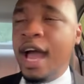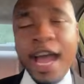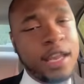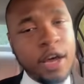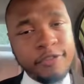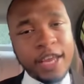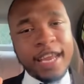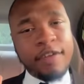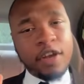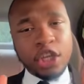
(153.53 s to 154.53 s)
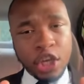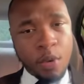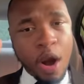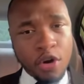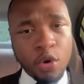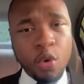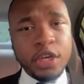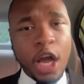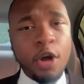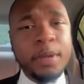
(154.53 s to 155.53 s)
I love that they have a QR
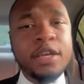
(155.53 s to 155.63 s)
code now,